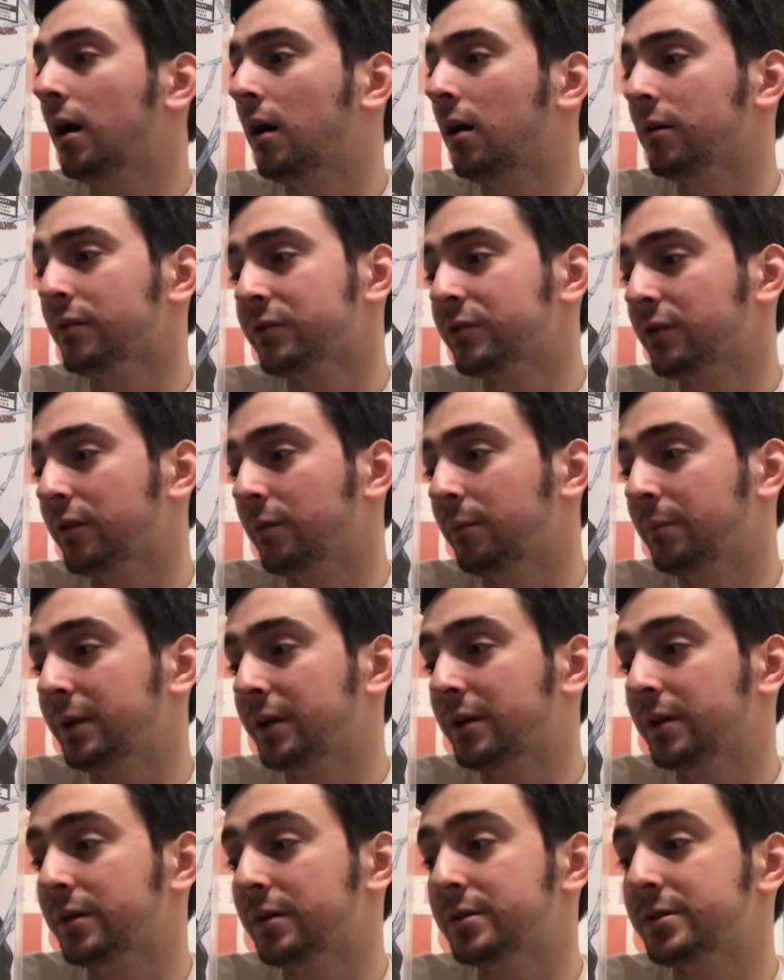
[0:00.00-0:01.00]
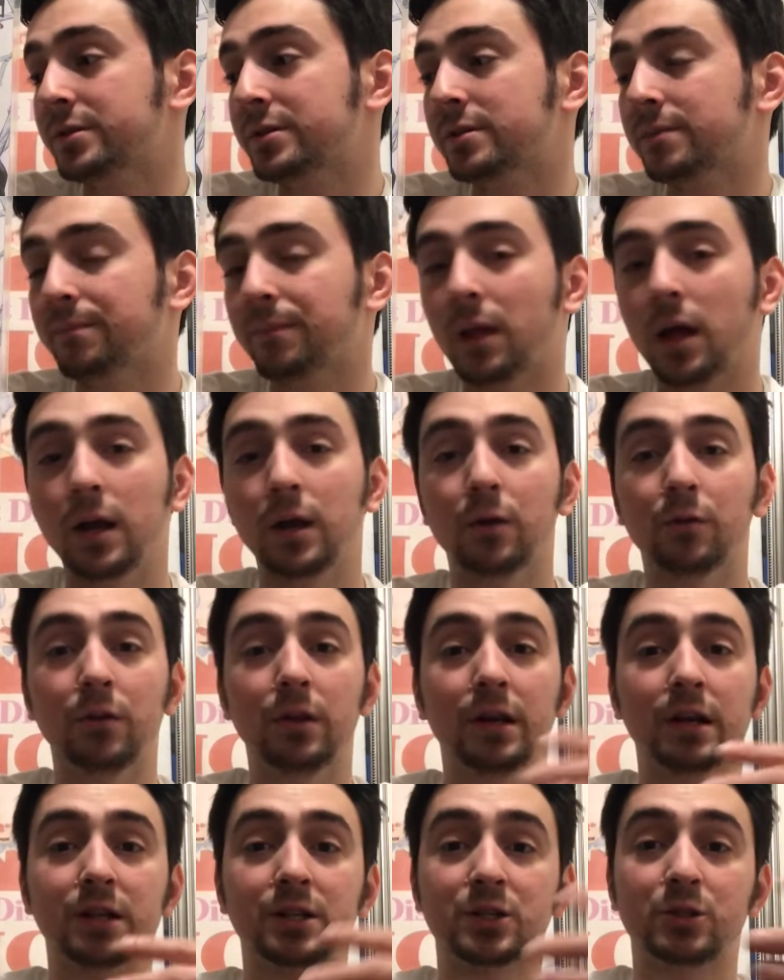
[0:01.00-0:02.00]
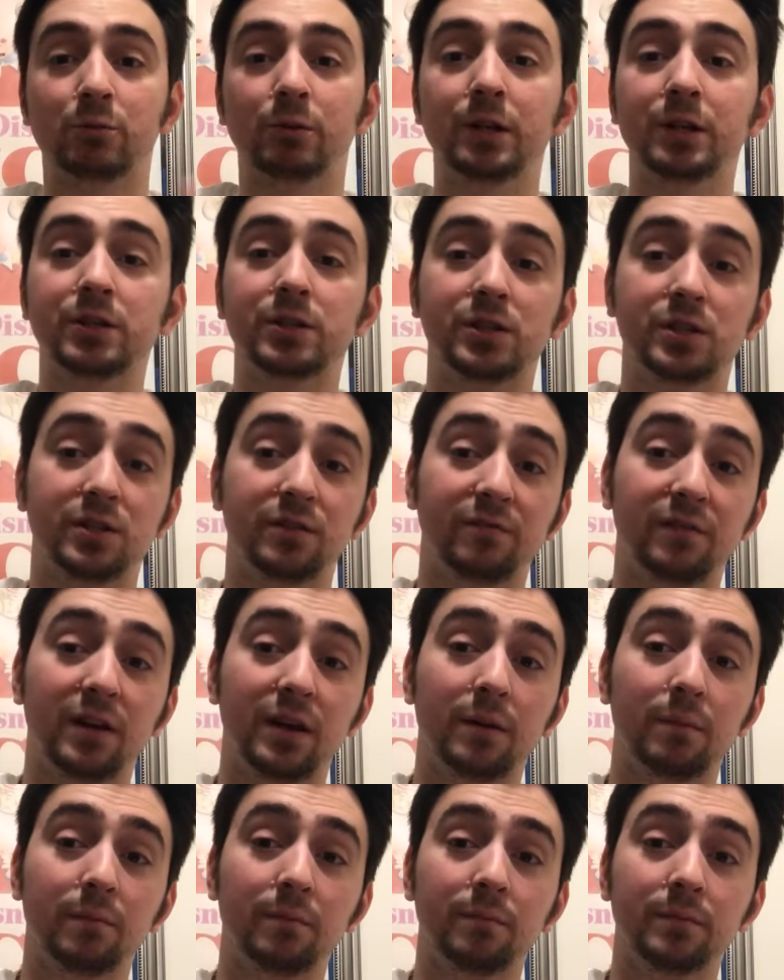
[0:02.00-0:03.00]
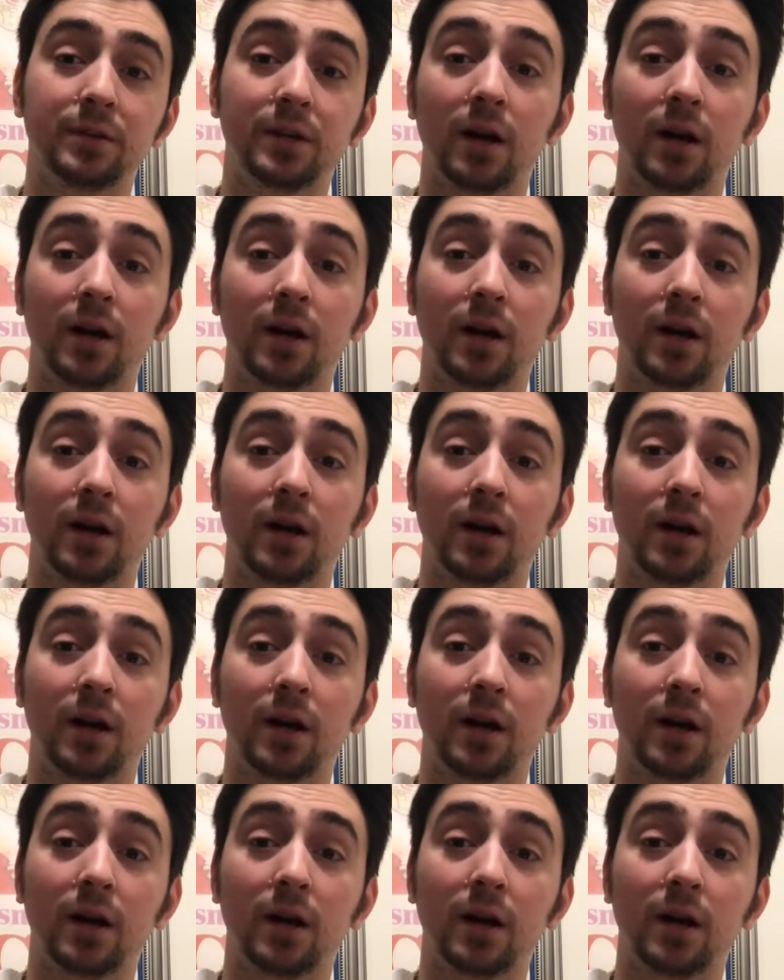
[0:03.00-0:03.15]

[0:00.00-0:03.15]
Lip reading: Also, because I know the next 3 issues of Venom,